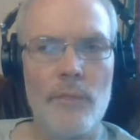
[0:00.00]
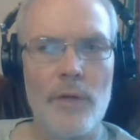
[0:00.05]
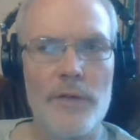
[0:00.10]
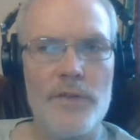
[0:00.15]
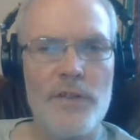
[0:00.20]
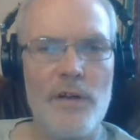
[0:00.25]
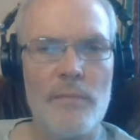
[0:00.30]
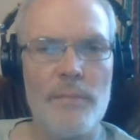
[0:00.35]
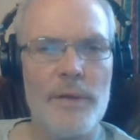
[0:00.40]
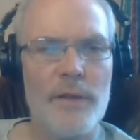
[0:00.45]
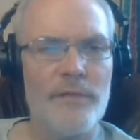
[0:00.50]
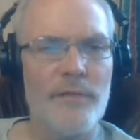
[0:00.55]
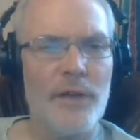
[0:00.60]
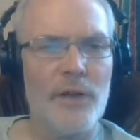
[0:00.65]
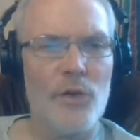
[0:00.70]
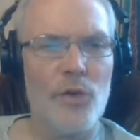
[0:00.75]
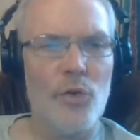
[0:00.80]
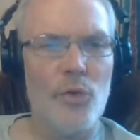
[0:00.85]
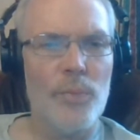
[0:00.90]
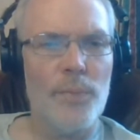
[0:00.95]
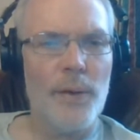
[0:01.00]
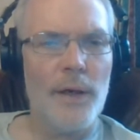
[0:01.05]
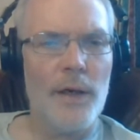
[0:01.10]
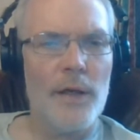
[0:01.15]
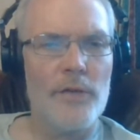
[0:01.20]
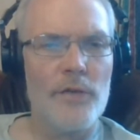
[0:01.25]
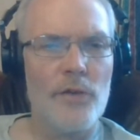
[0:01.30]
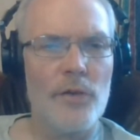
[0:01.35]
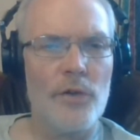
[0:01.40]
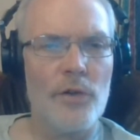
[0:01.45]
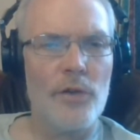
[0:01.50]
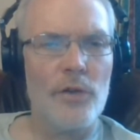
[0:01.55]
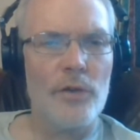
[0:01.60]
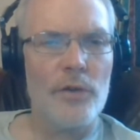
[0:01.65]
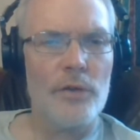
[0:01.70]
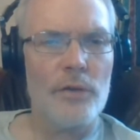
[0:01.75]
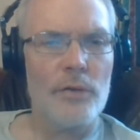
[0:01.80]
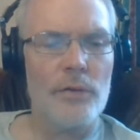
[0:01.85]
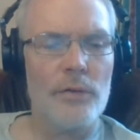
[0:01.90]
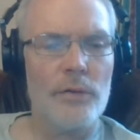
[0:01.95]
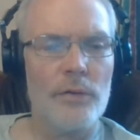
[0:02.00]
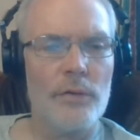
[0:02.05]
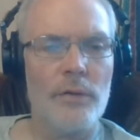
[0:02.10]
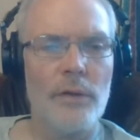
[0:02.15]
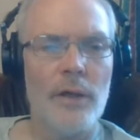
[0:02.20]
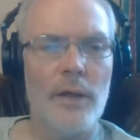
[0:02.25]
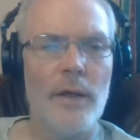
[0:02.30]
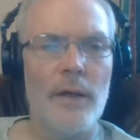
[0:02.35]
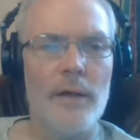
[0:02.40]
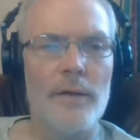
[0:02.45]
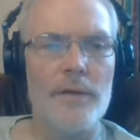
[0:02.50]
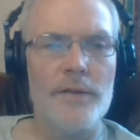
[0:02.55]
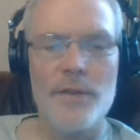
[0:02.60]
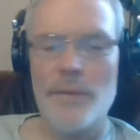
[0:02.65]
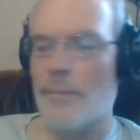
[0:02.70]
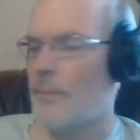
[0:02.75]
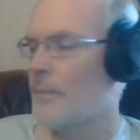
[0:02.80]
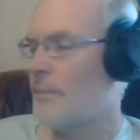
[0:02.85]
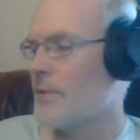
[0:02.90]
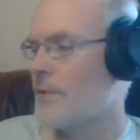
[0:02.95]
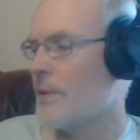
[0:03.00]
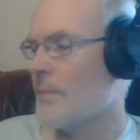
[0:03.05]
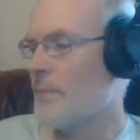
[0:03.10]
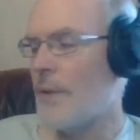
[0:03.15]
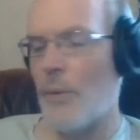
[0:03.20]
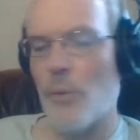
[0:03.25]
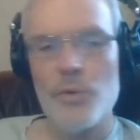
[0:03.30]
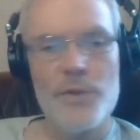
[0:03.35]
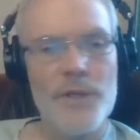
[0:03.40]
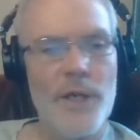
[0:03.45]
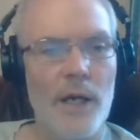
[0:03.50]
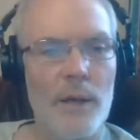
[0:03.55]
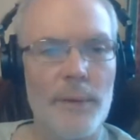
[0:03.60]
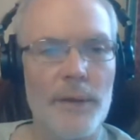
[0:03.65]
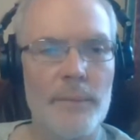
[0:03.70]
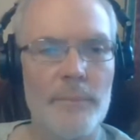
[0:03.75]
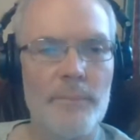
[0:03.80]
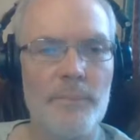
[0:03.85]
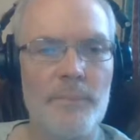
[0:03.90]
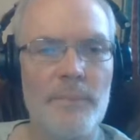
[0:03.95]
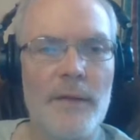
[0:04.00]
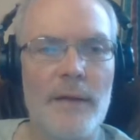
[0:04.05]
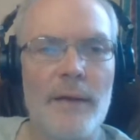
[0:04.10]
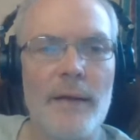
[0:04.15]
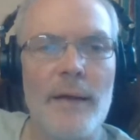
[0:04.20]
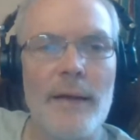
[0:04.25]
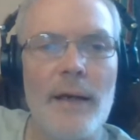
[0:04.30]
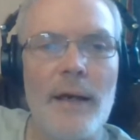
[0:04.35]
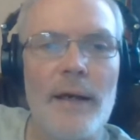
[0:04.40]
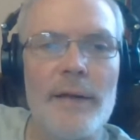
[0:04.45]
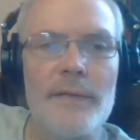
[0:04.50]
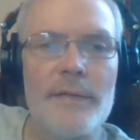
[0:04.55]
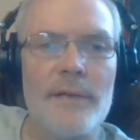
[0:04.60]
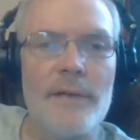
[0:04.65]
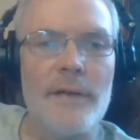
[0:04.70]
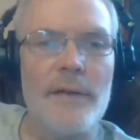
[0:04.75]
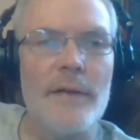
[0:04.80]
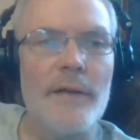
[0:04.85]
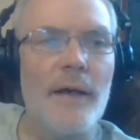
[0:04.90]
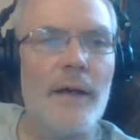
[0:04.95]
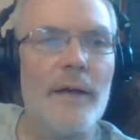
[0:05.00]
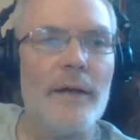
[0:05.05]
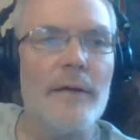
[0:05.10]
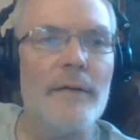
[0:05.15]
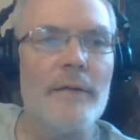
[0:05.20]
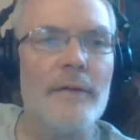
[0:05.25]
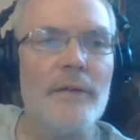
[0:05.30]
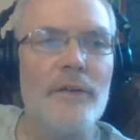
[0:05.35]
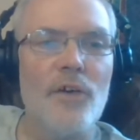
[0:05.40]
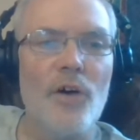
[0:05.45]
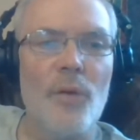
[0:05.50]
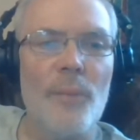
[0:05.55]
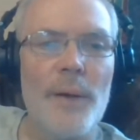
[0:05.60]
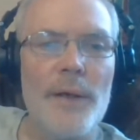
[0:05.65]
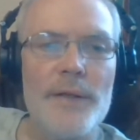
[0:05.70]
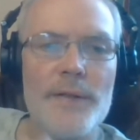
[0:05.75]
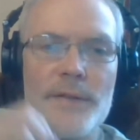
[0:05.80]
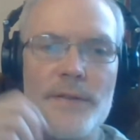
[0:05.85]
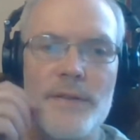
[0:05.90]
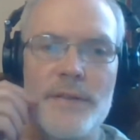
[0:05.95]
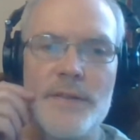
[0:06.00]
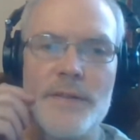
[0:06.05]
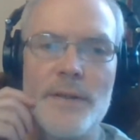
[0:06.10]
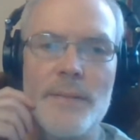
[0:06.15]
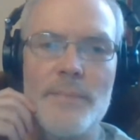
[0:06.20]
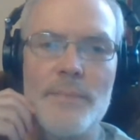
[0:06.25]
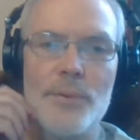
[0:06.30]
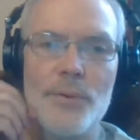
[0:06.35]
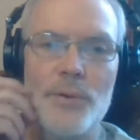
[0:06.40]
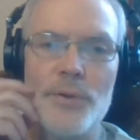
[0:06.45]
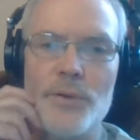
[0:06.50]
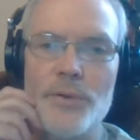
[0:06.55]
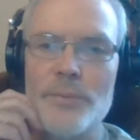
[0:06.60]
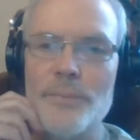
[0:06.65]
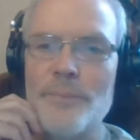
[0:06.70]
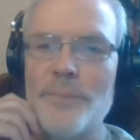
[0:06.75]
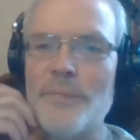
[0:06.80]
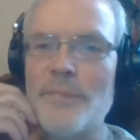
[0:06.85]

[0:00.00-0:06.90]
Is there a bit of it called Par Dock? Somebody will tell me in the comments at some point.